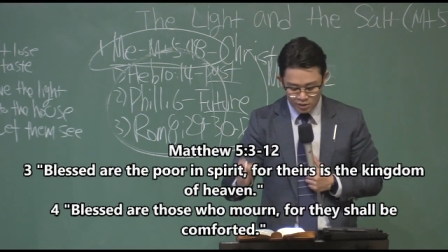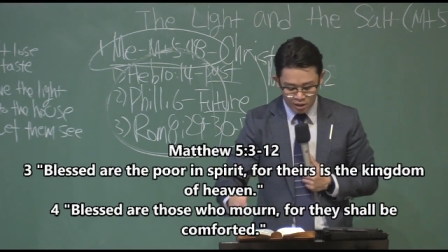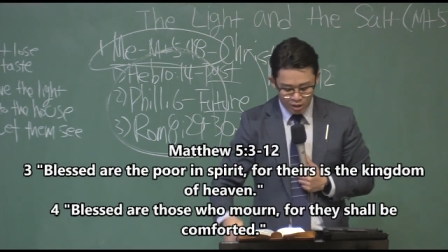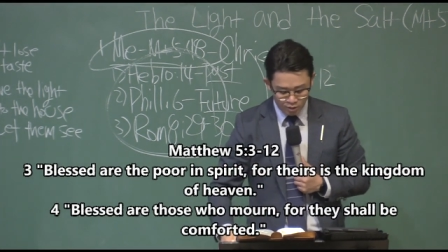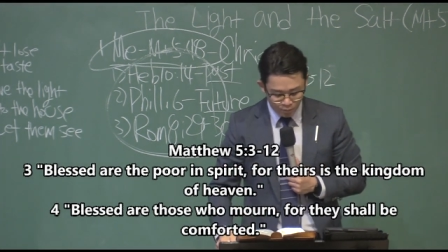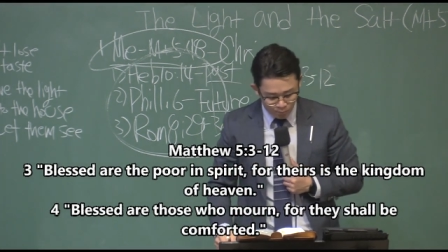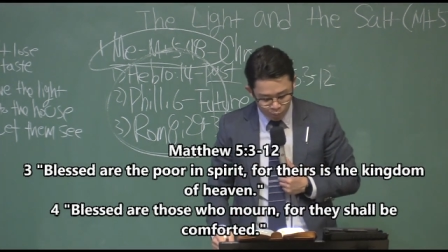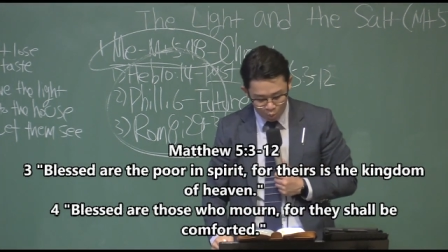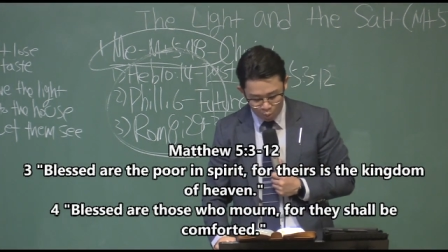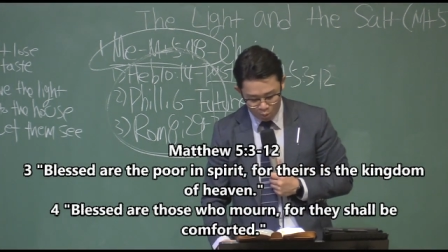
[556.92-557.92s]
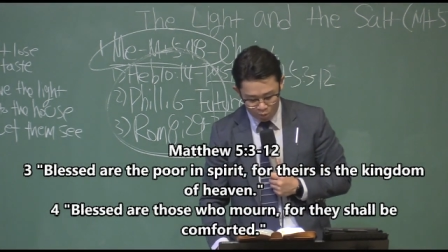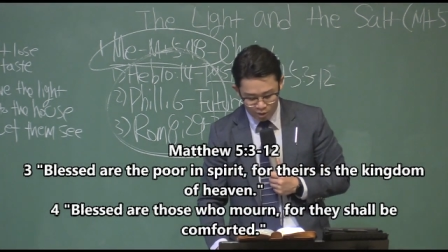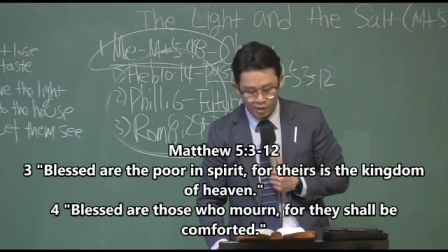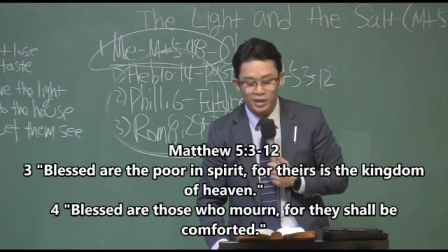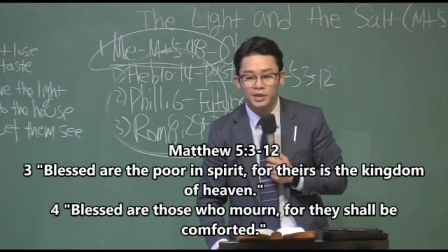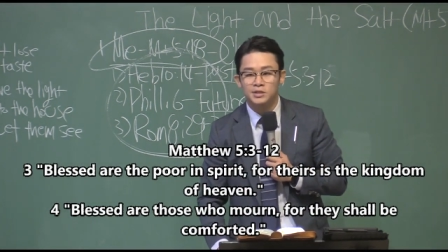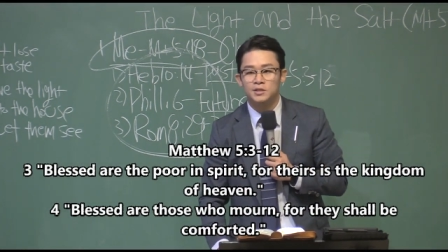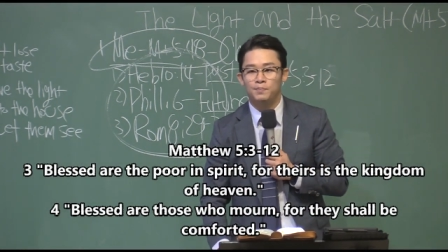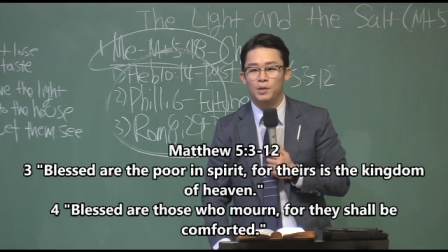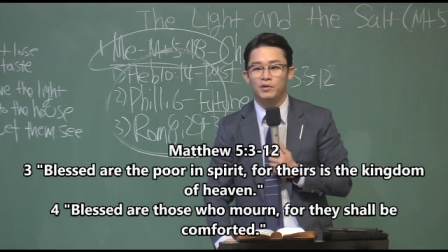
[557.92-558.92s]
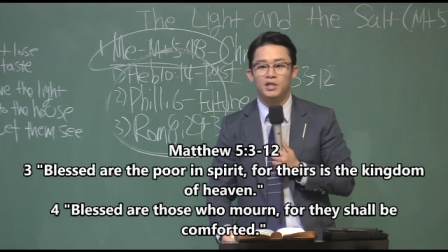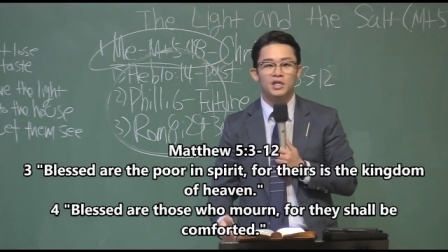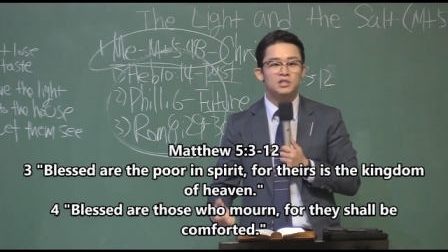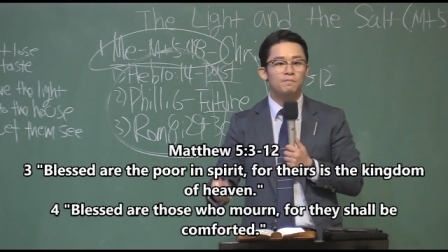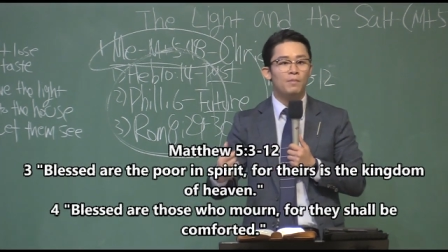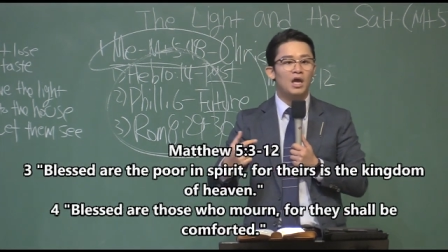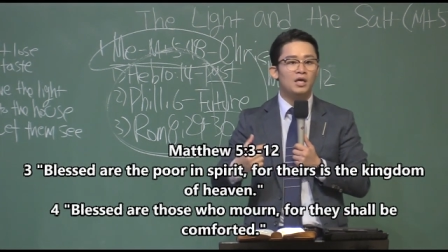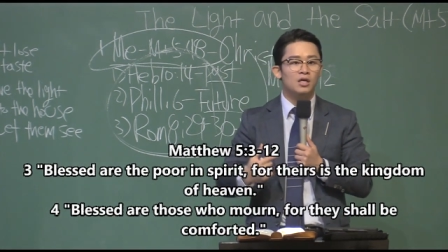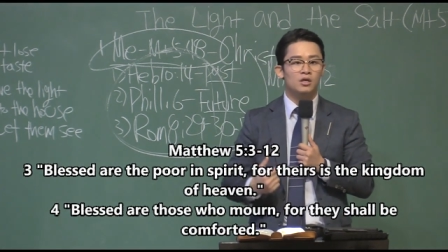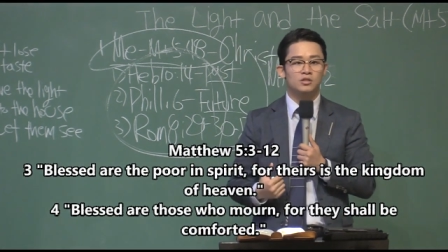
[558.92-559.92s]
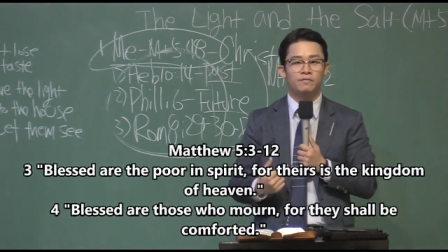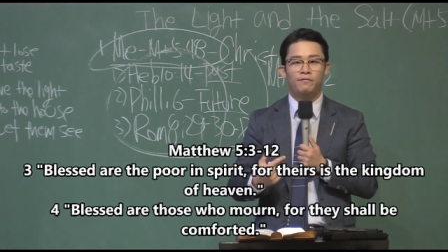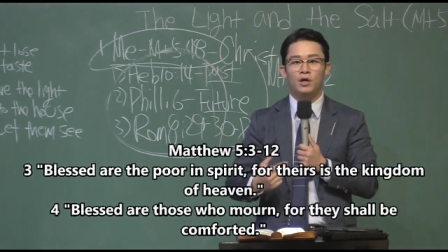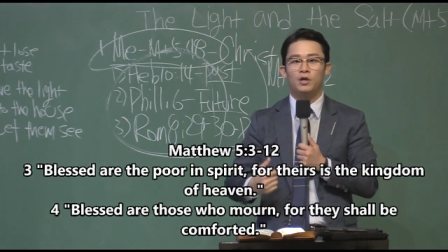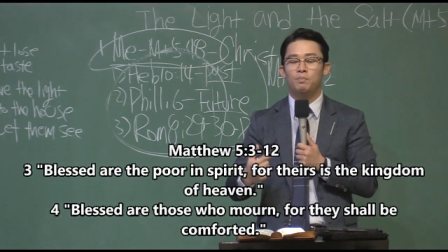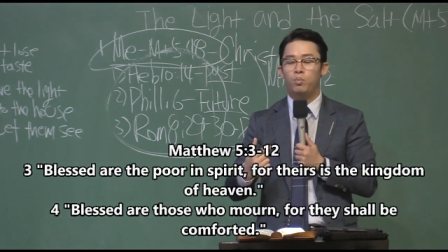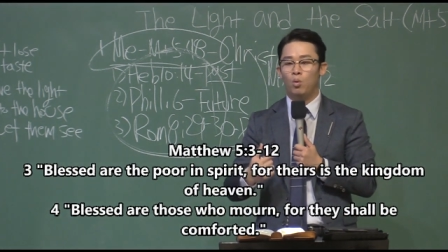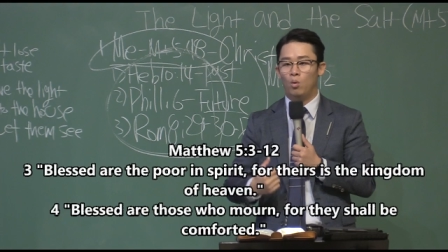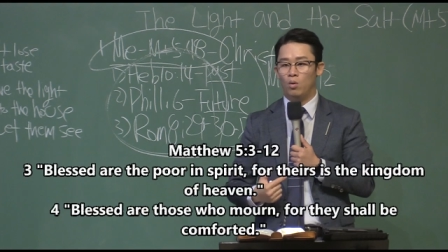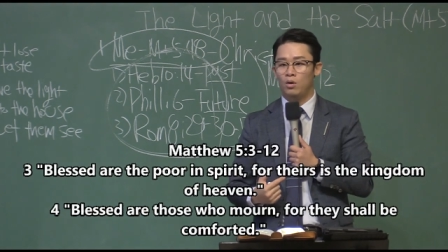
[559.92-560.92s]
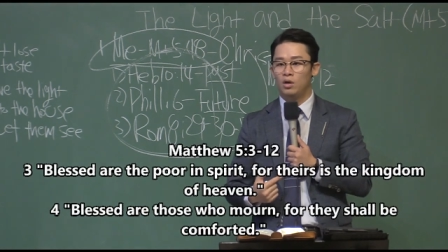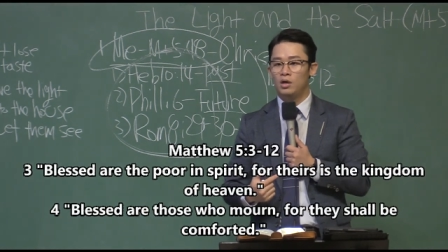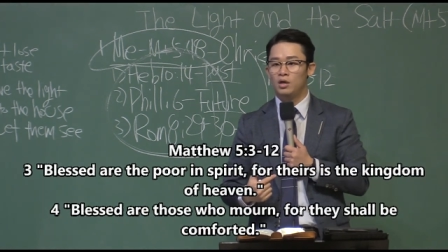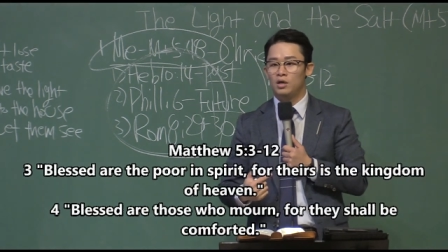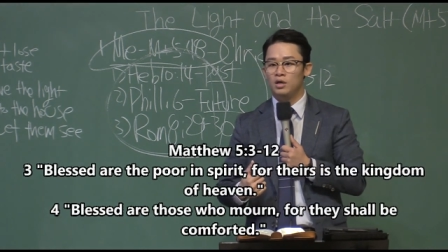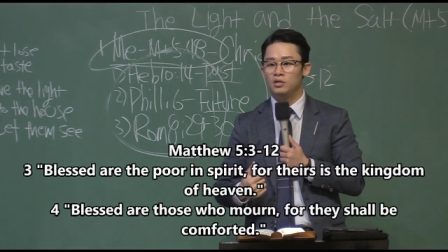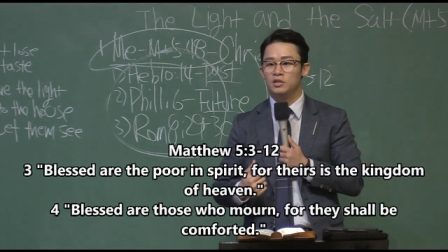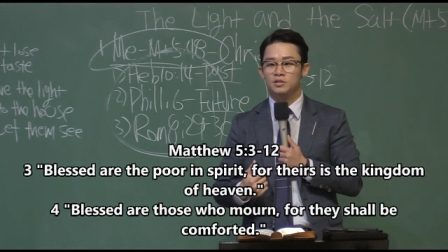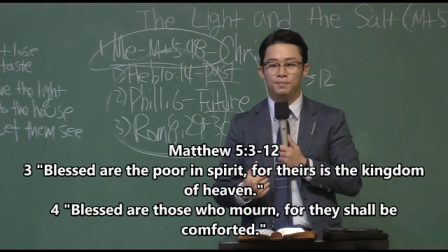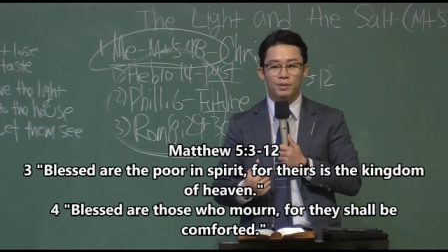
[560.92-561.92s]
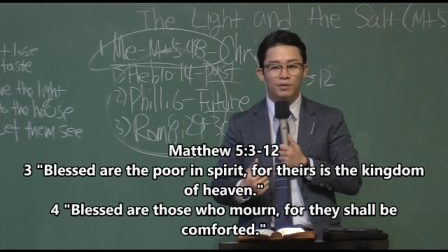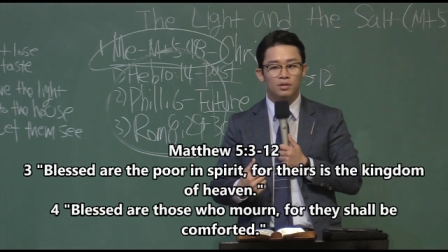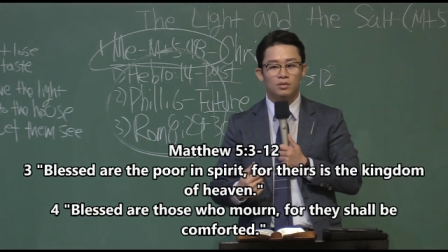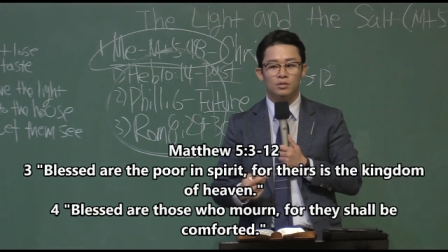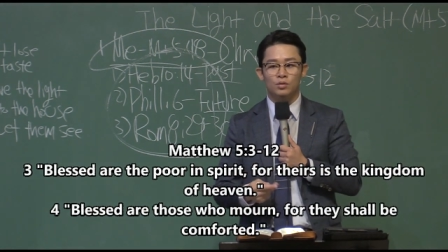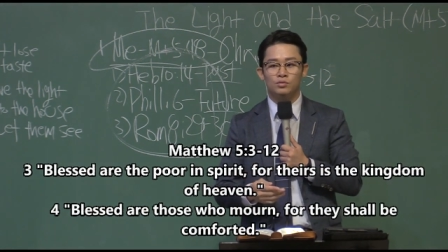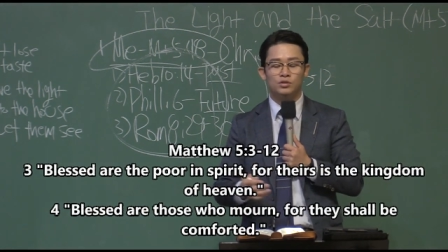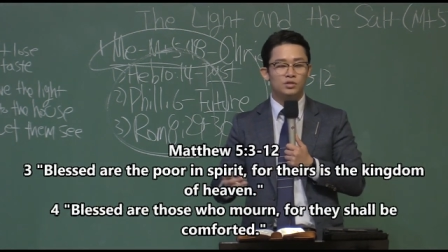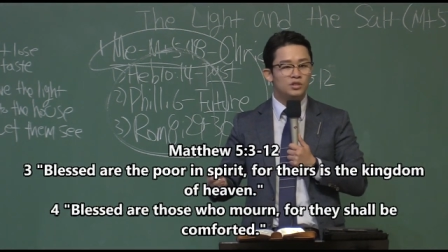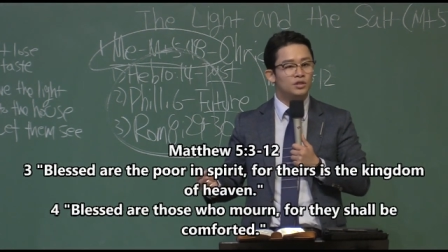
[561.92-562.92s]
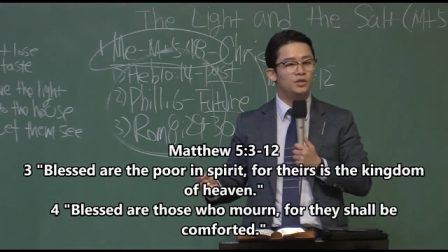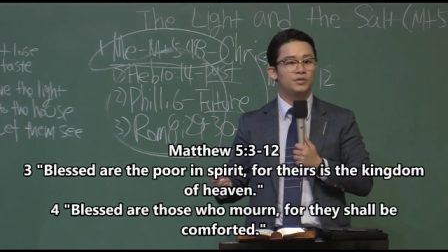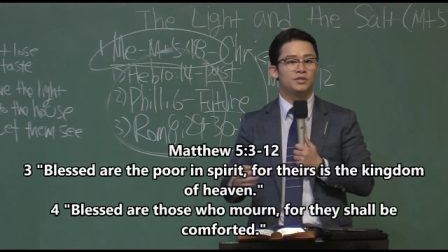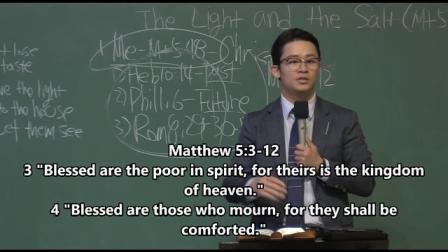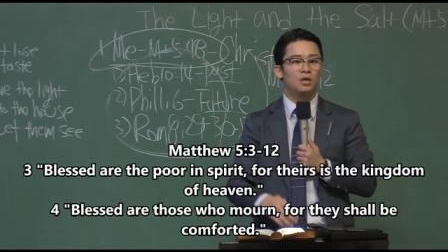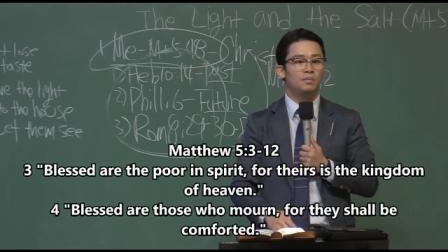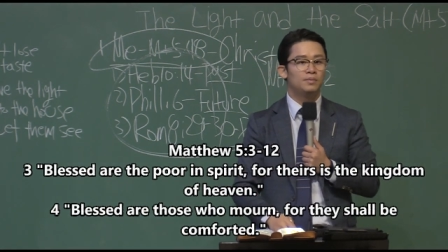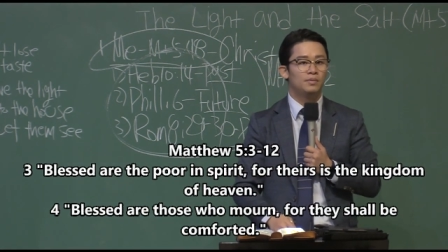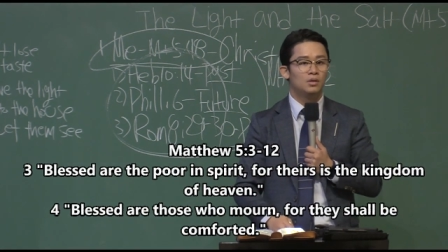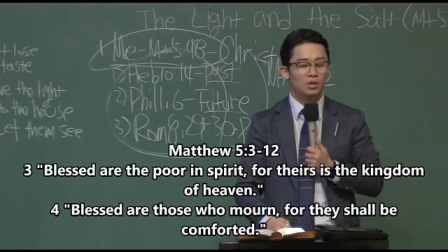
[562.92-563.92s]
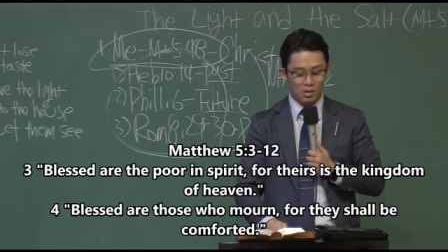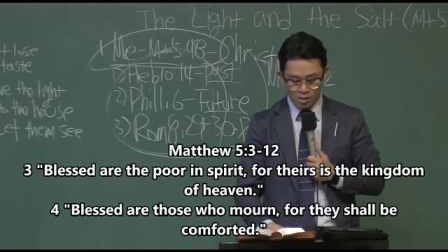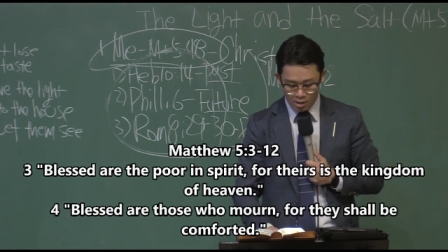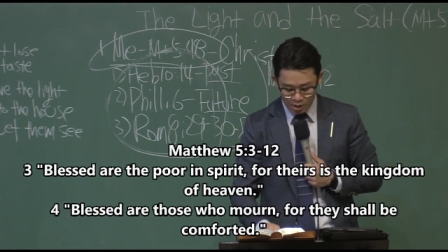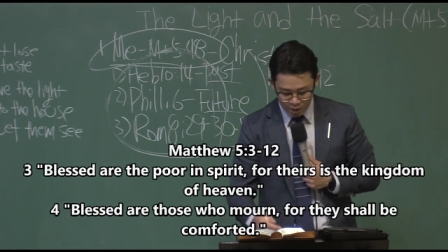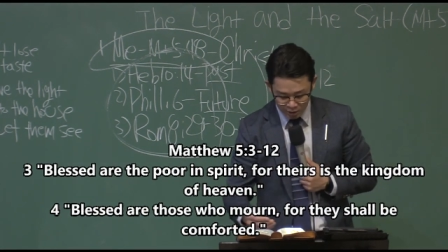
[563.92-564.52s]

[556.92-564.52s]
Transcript: are the poor in spirit. He's making us very poor in the spirit. Don't you see yourself? And